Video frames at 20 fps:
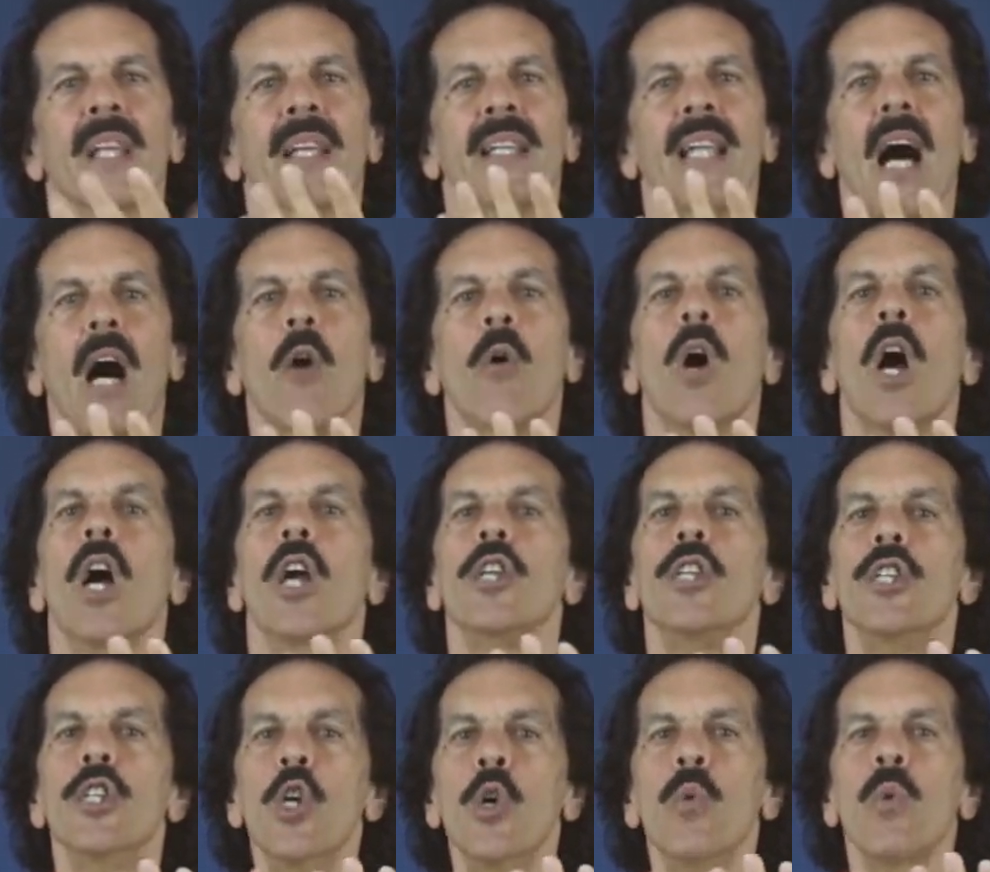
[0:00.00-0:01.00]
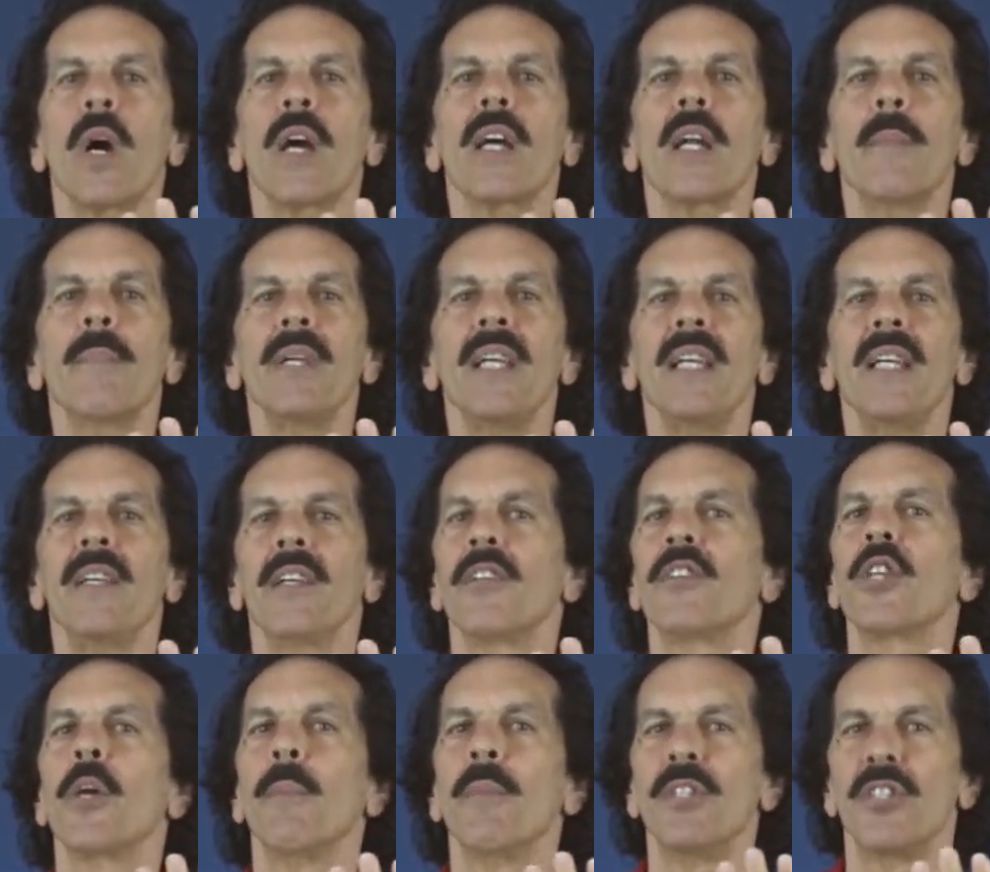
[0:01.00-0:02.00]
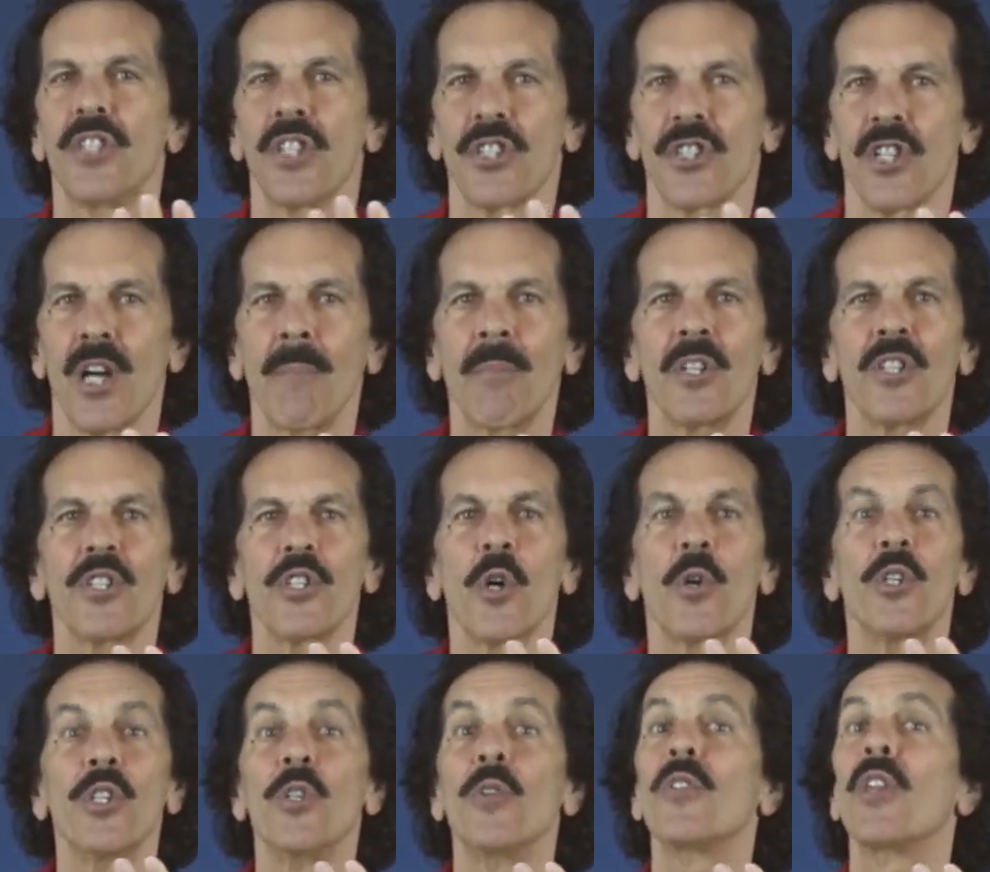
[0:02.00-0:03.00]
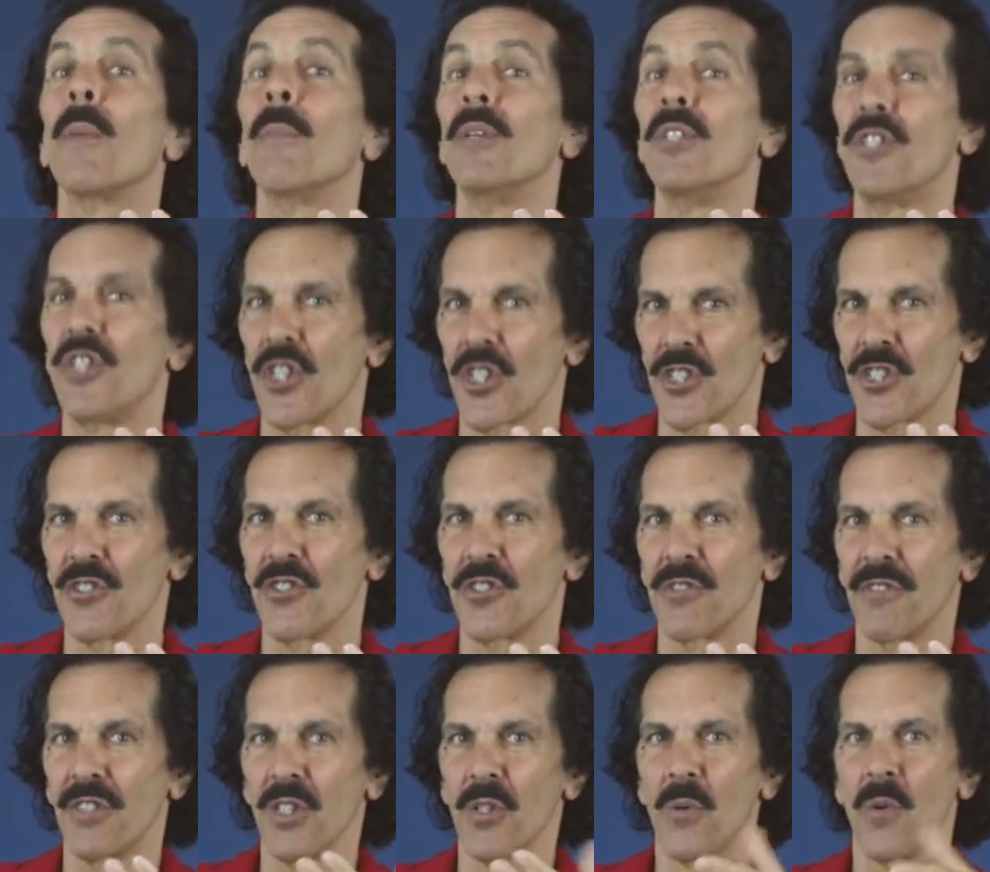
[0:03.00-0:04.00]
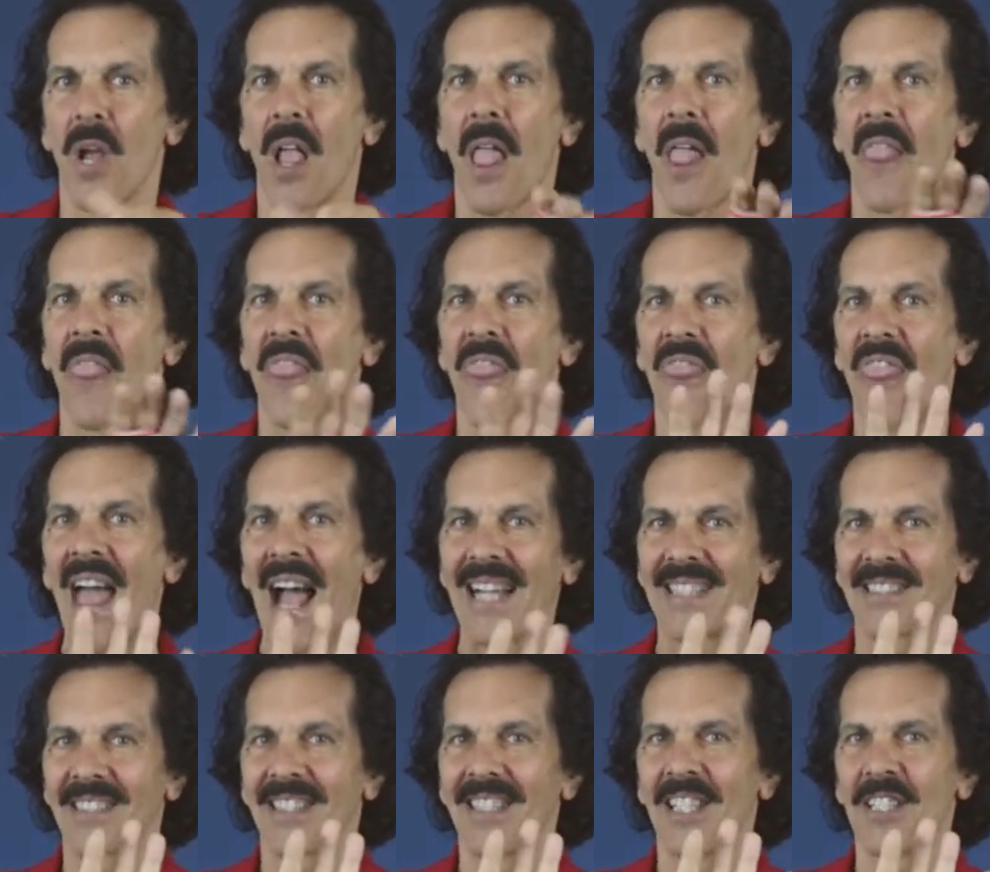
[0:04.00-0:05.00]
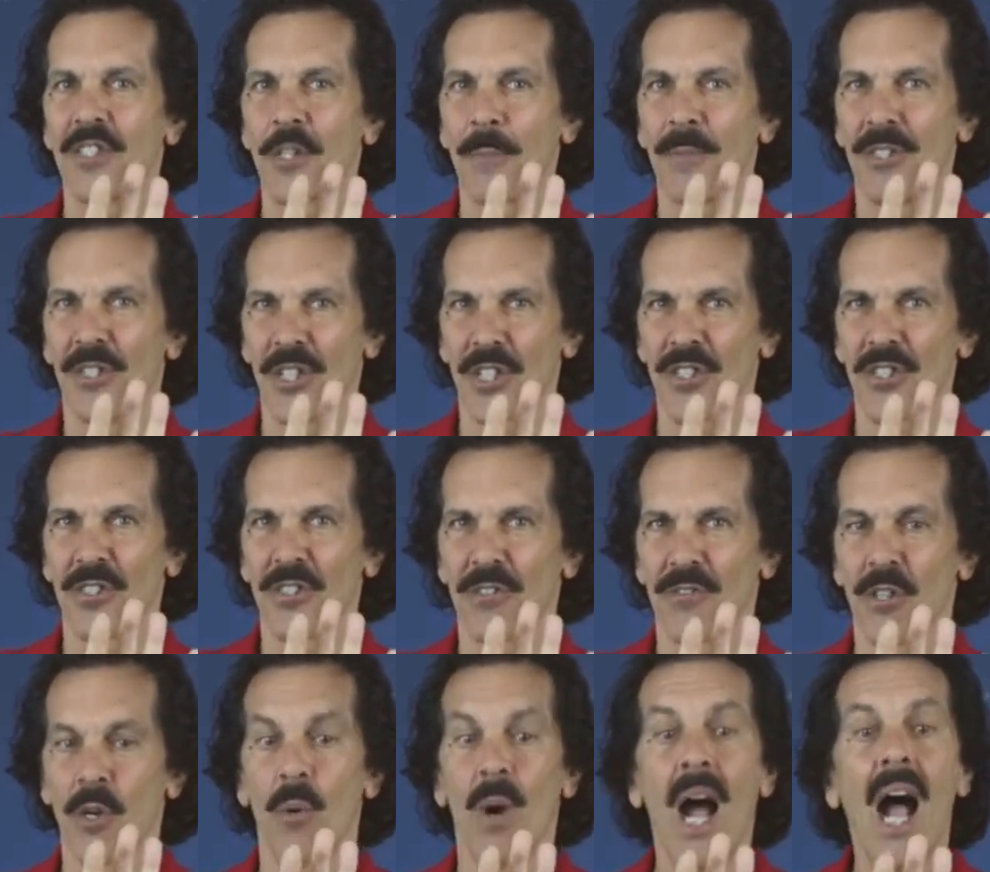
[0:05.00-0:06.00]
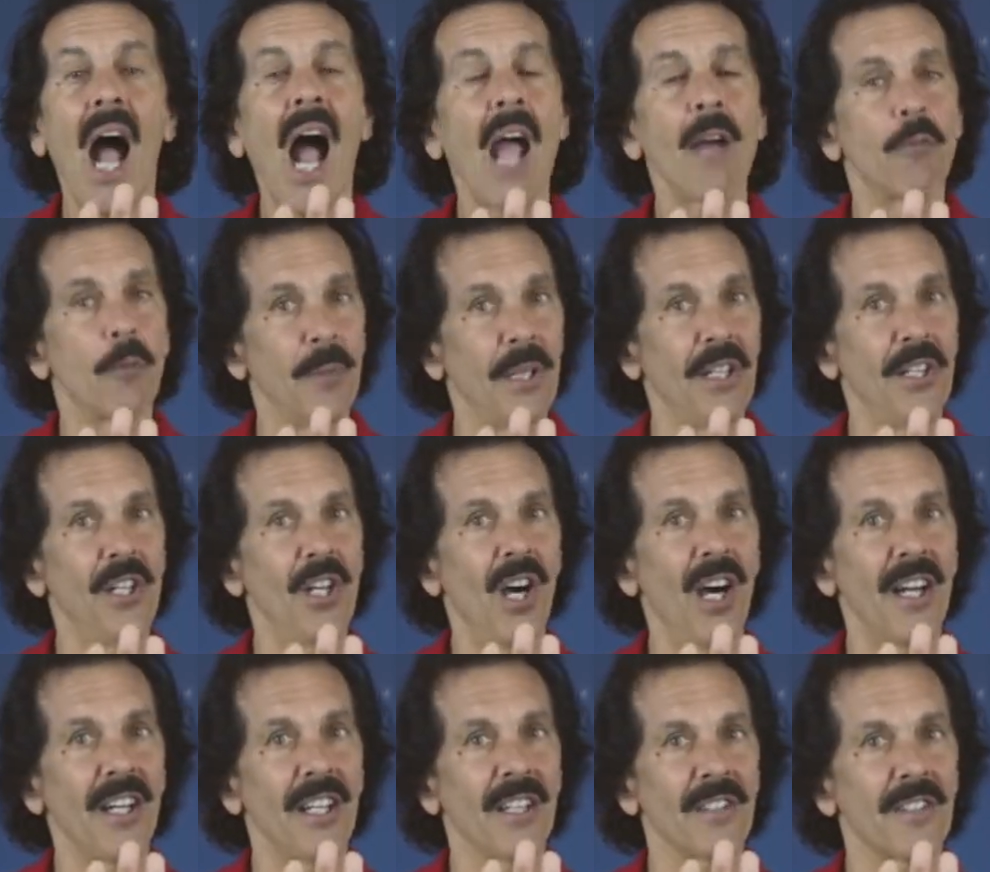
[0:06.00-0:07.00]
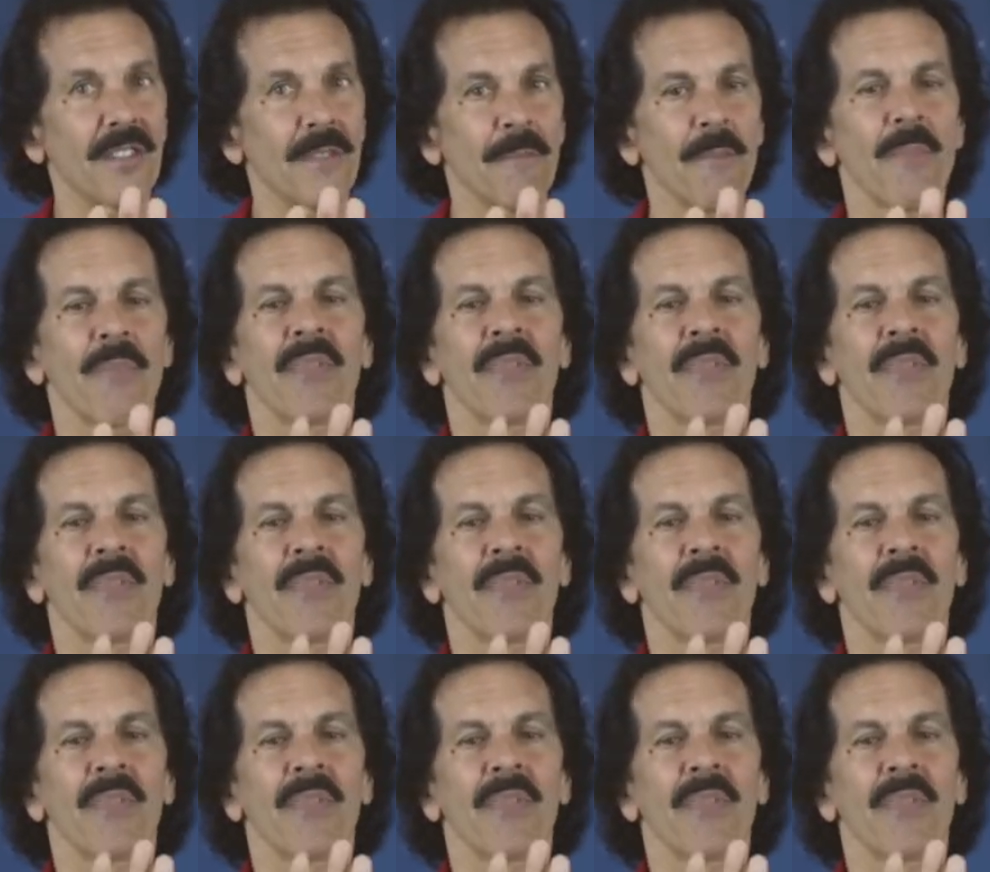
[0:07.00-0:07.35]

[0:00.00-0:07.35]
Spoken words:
Now, you are going to be the magician. I'm going to show you the magician's view. That is the magician's view. I will be the audience.